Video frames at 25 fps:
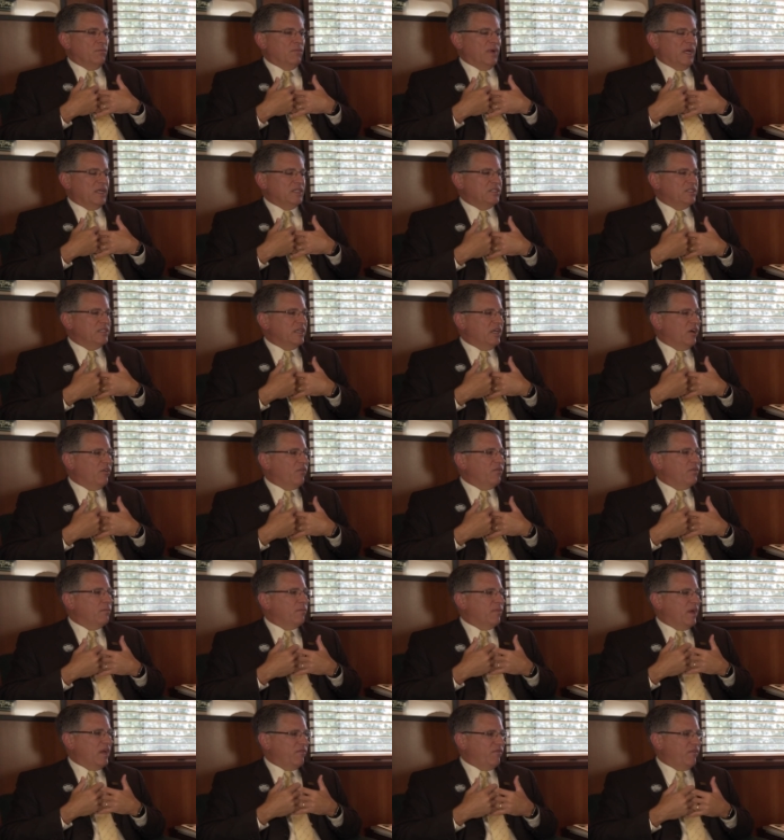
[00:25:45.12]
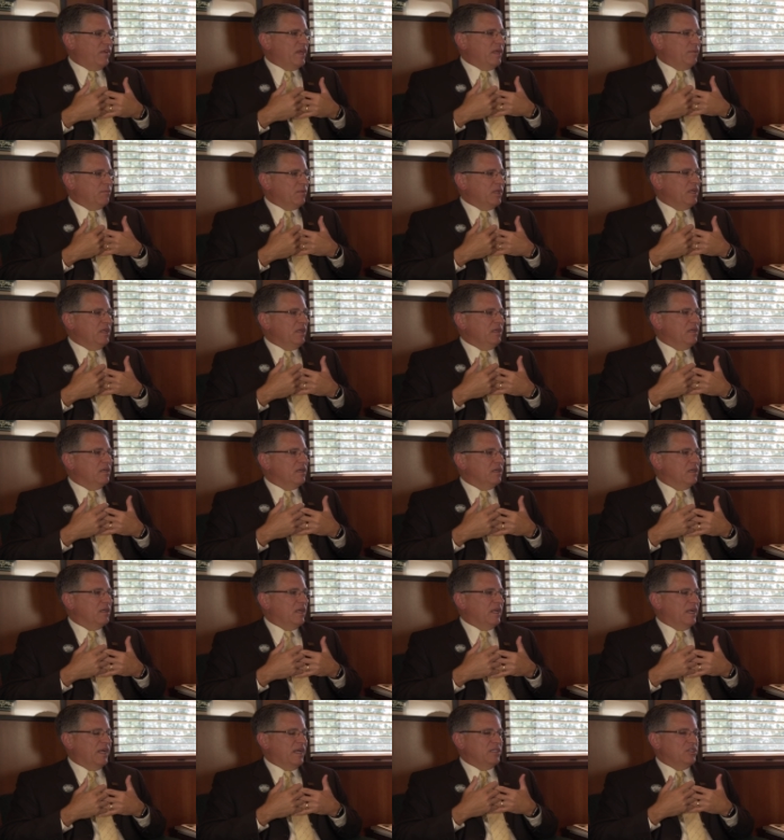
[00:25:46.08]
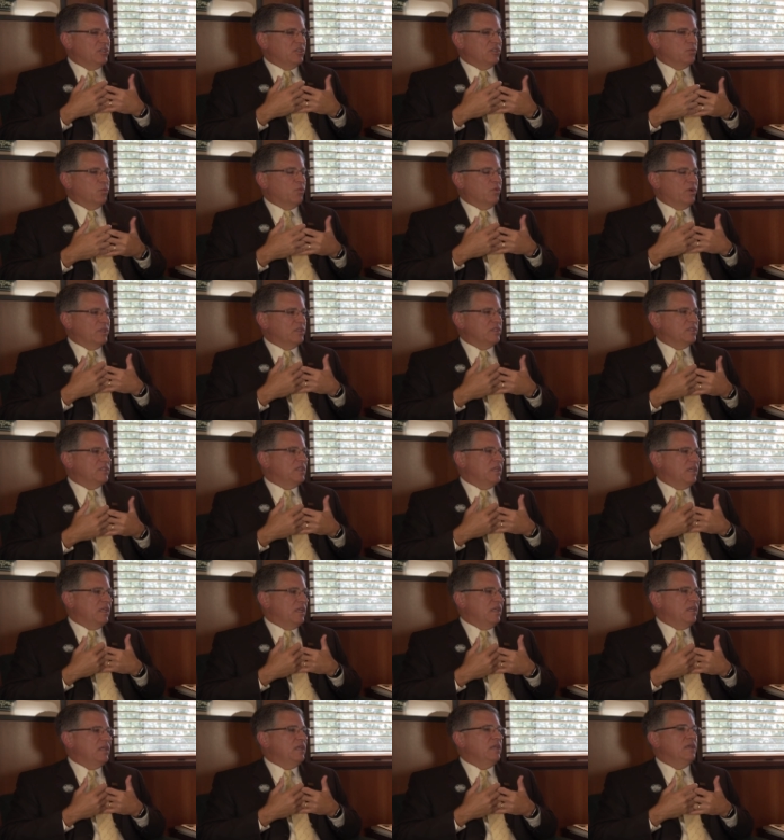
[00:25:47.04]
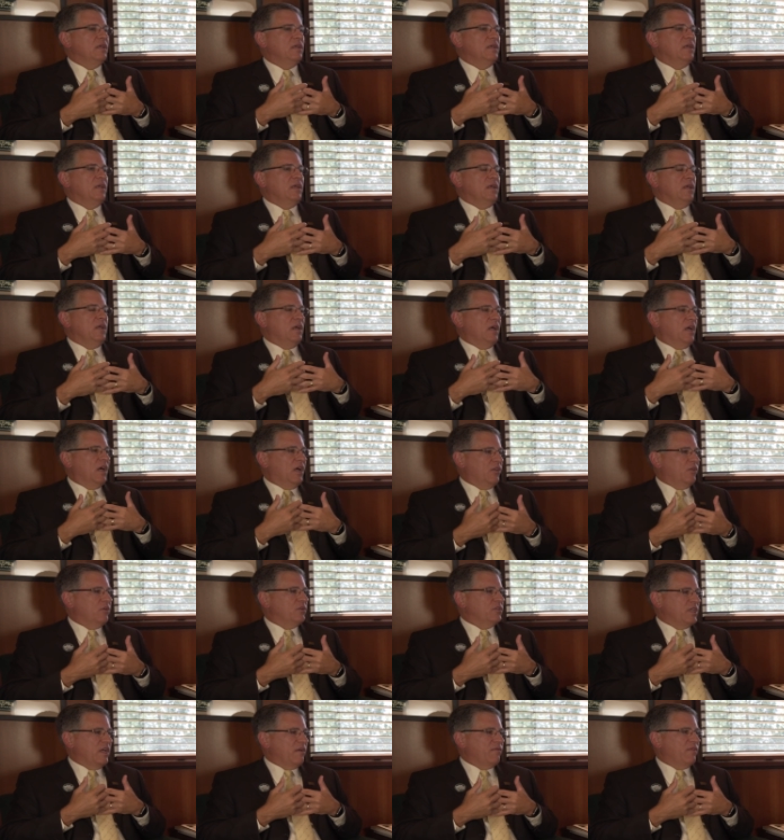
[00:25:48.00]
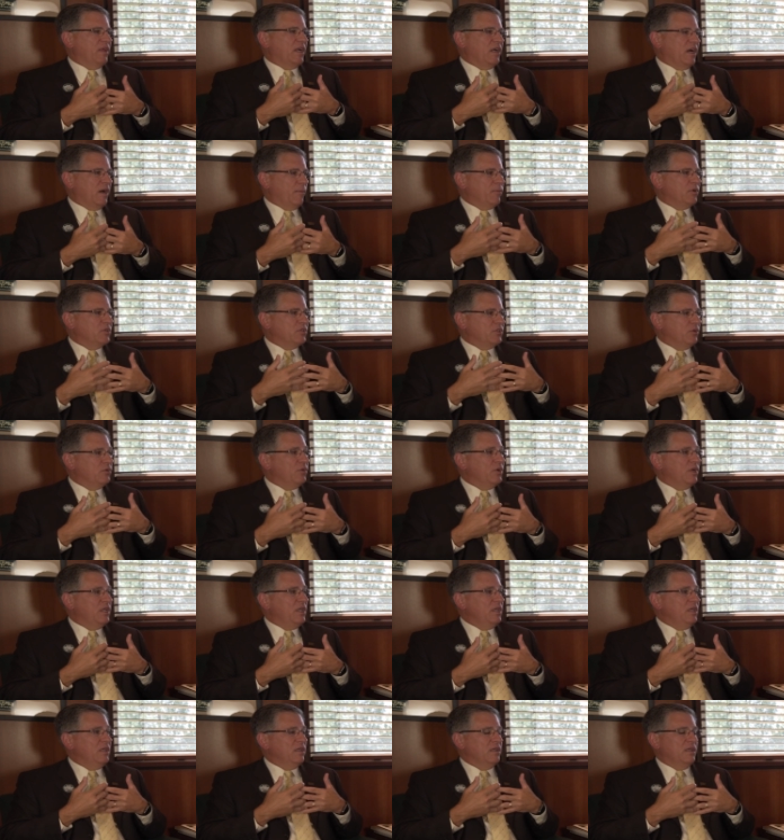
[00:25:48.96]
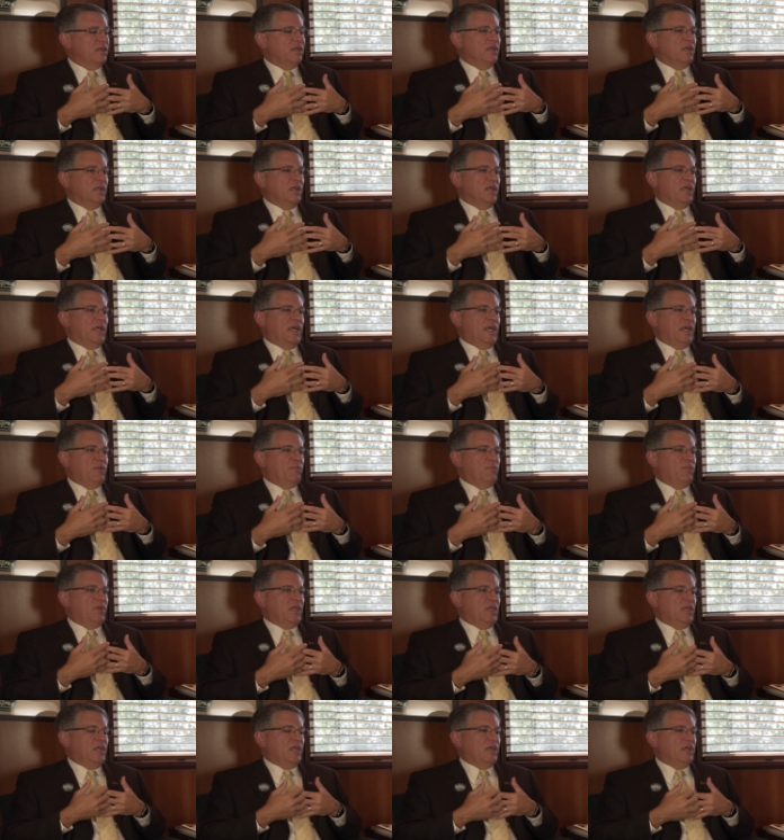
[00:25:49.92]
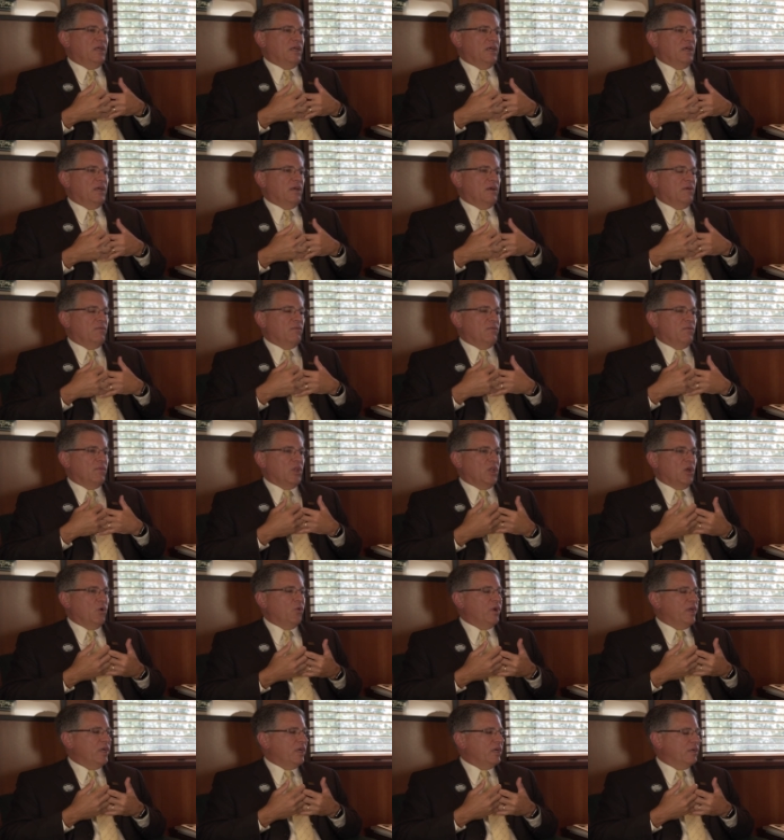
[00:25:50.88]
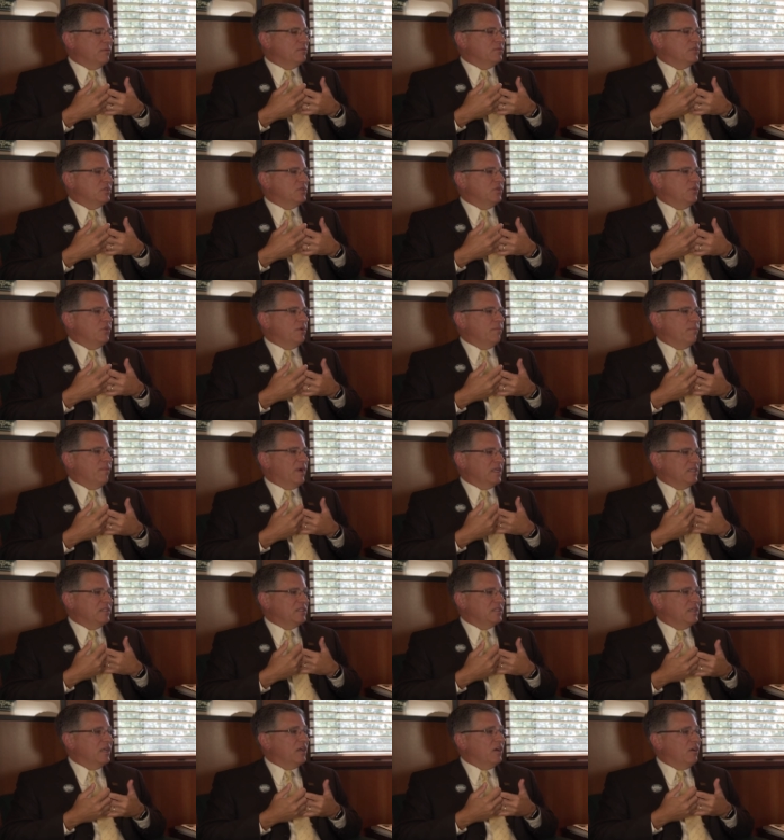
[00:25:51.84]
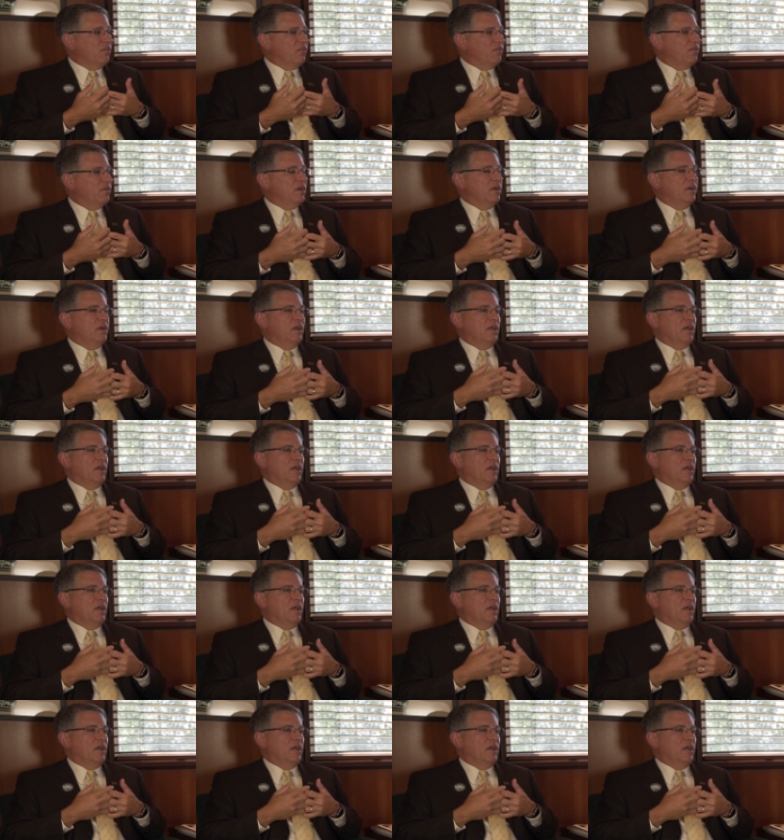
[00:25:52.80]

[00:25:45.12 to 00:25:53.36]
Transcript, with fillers: myself and my family, and I just want to see others have that opportunity. And being a low-income student myself,